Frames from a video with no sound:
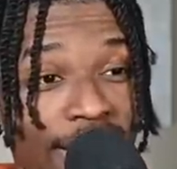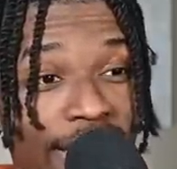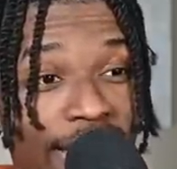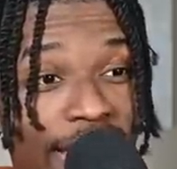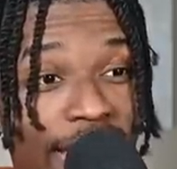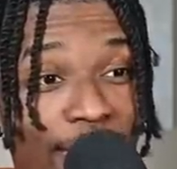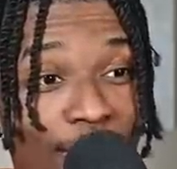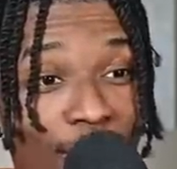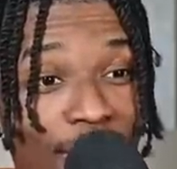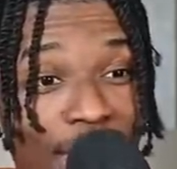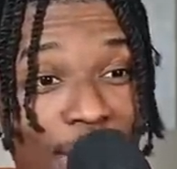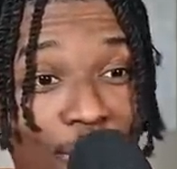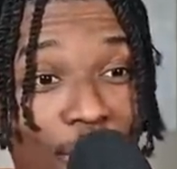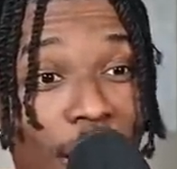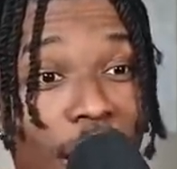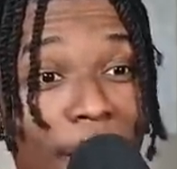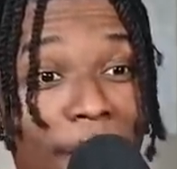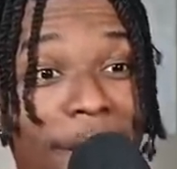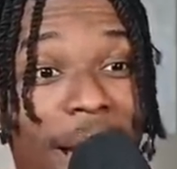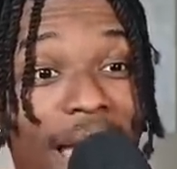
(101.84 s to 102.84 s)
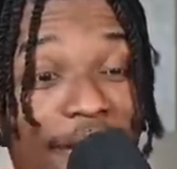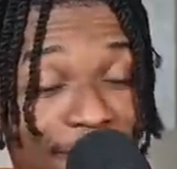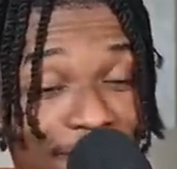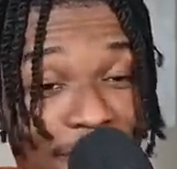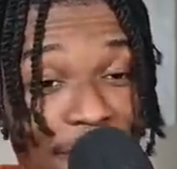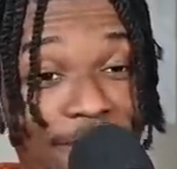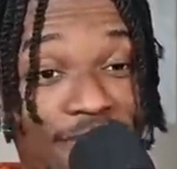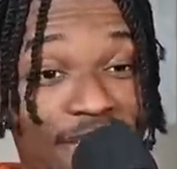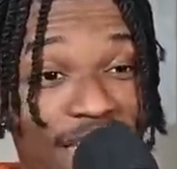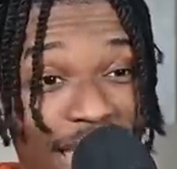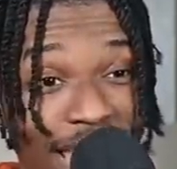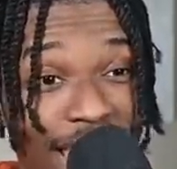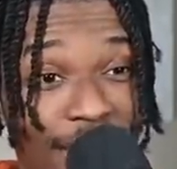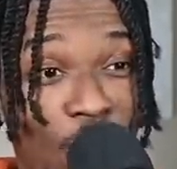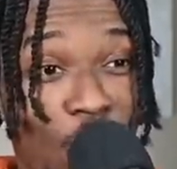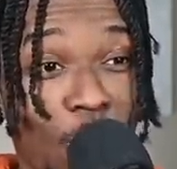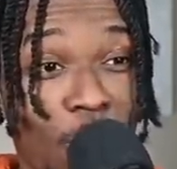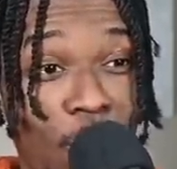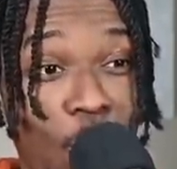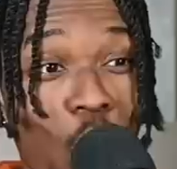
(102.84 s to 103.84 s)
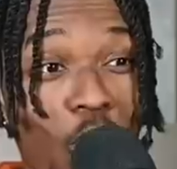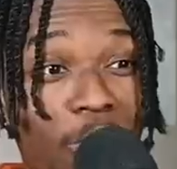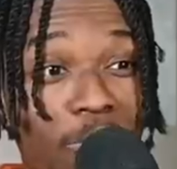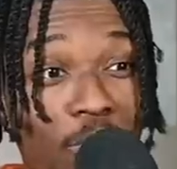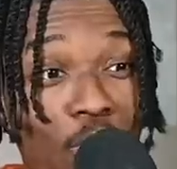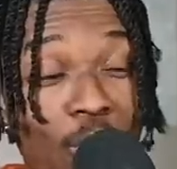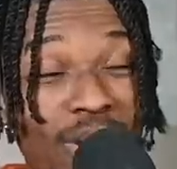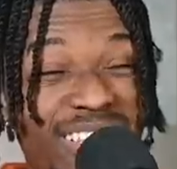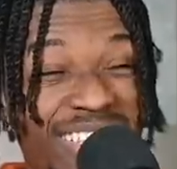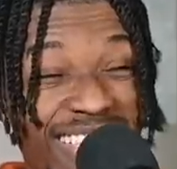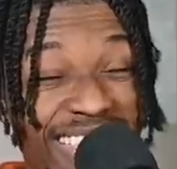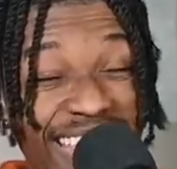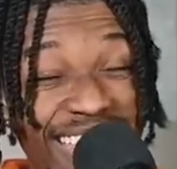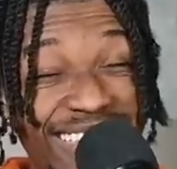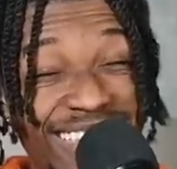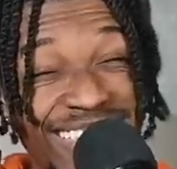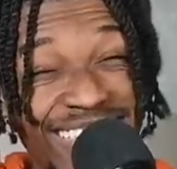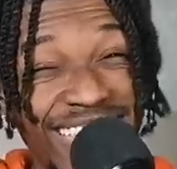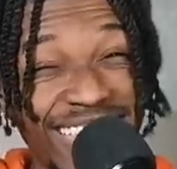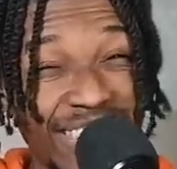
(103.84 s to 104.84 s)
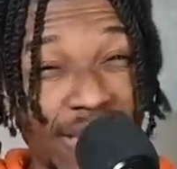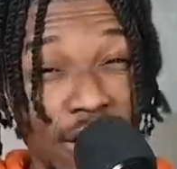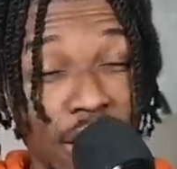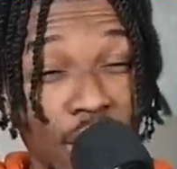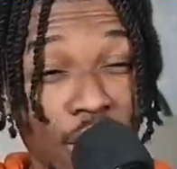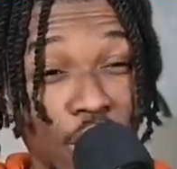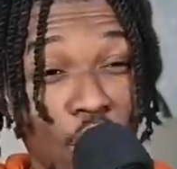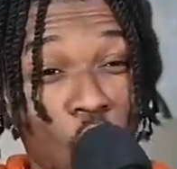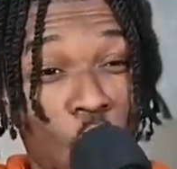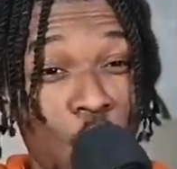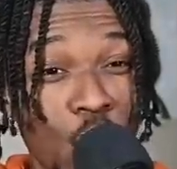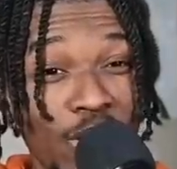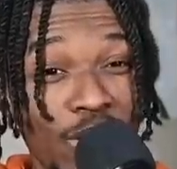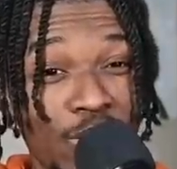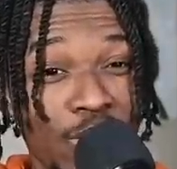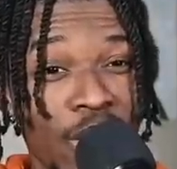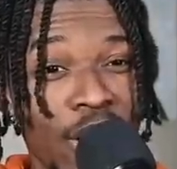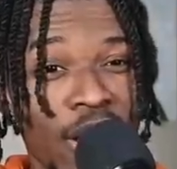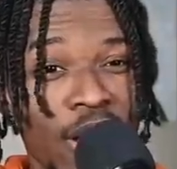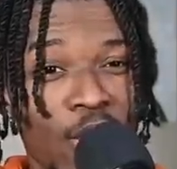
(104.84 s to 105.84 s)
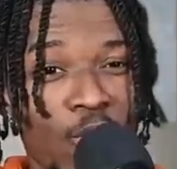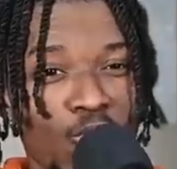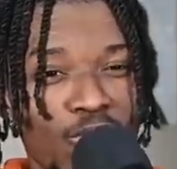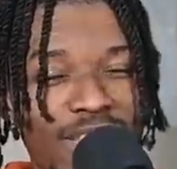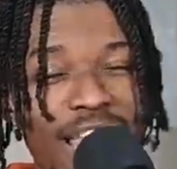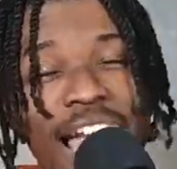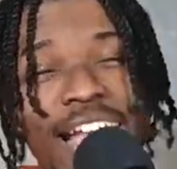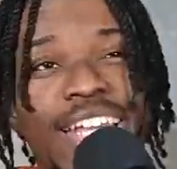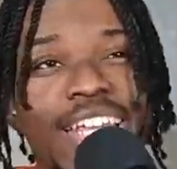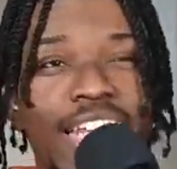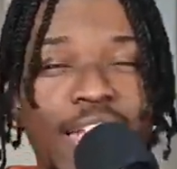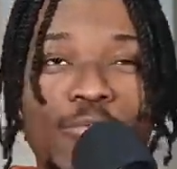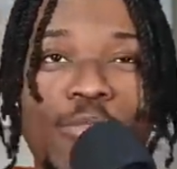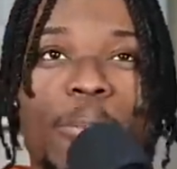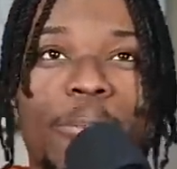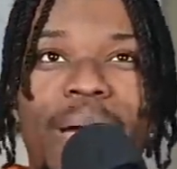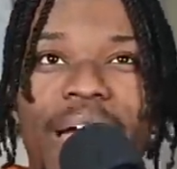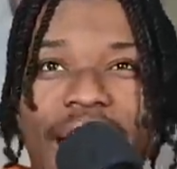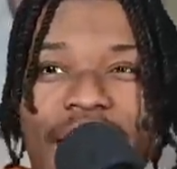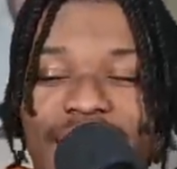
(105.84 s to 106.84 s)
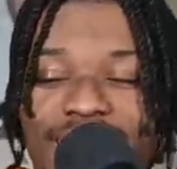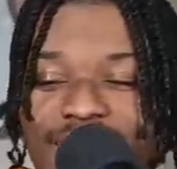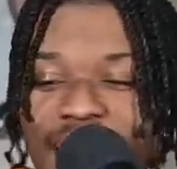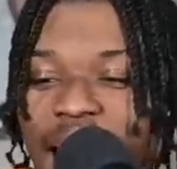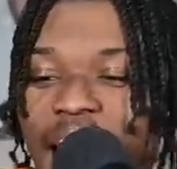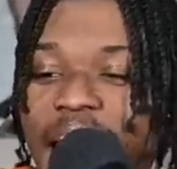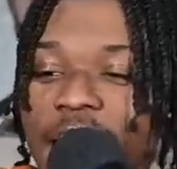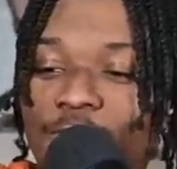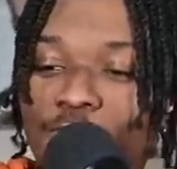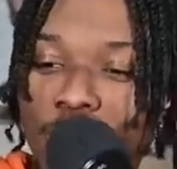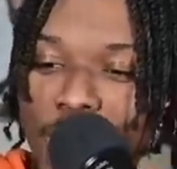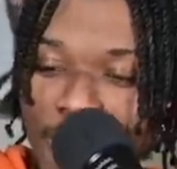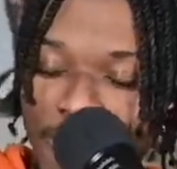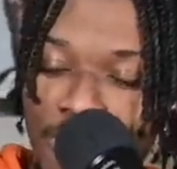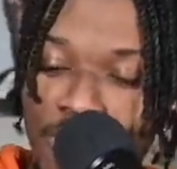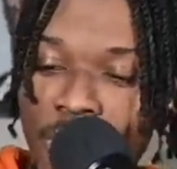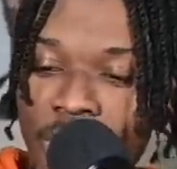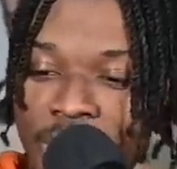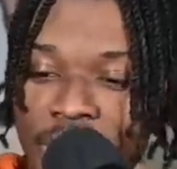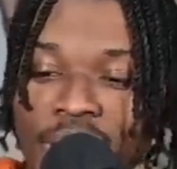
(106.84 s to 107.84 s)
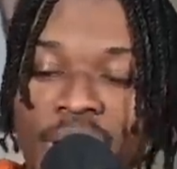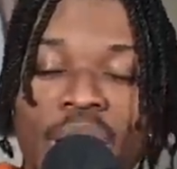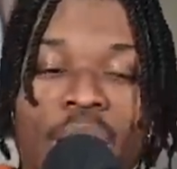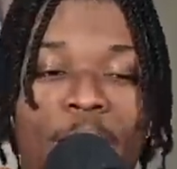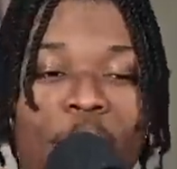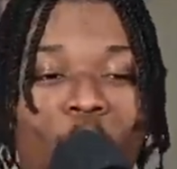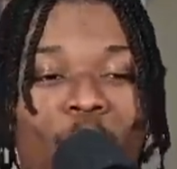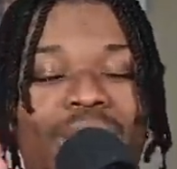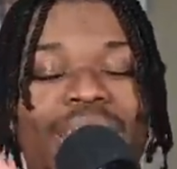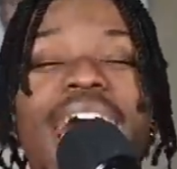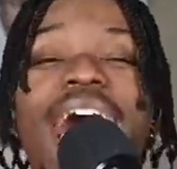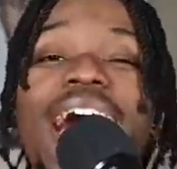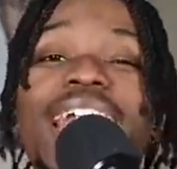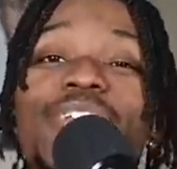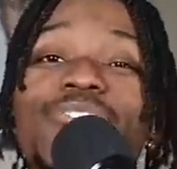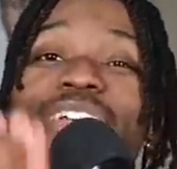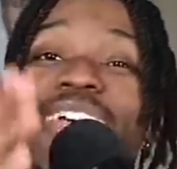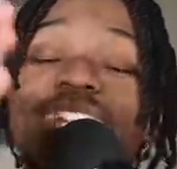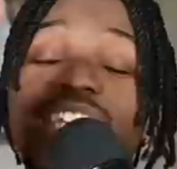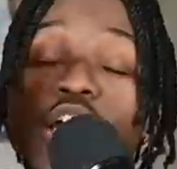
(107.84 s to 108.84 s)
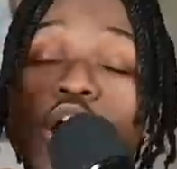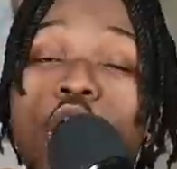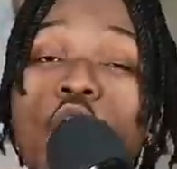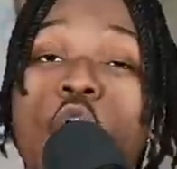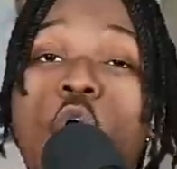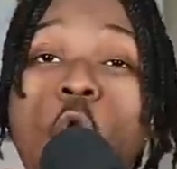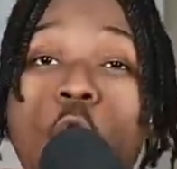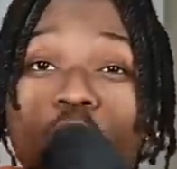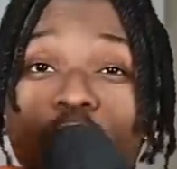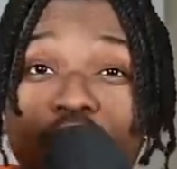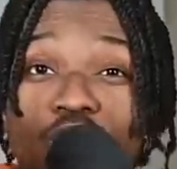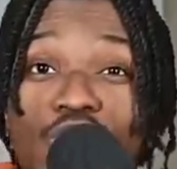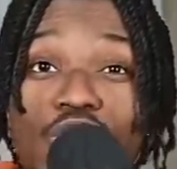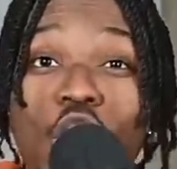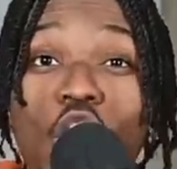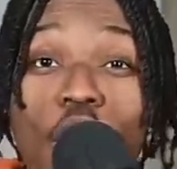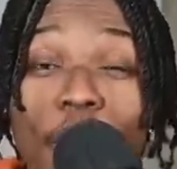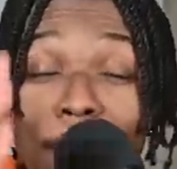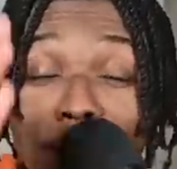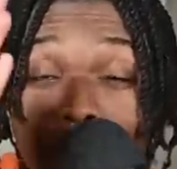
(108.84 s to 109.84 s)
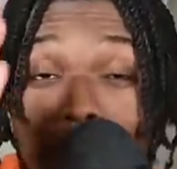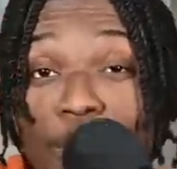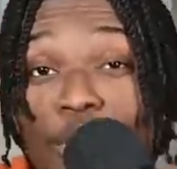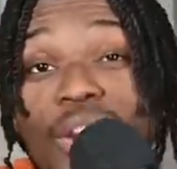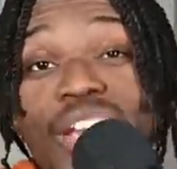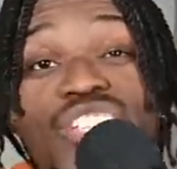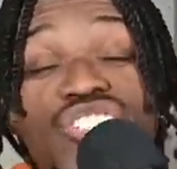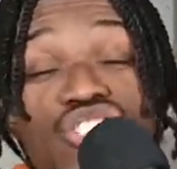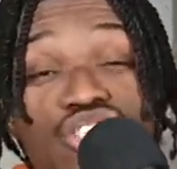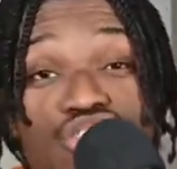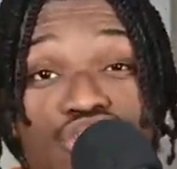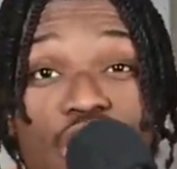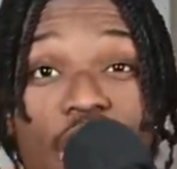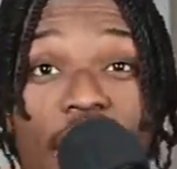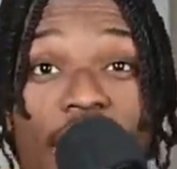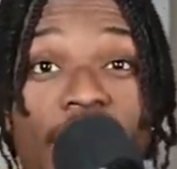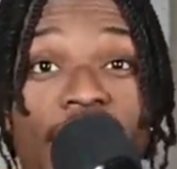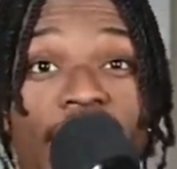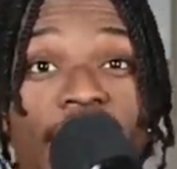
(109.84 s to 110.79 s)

And when they were up by 15 or more points this season alone. And technically we're past the halfway point, but we're not even at the all-star break just yet.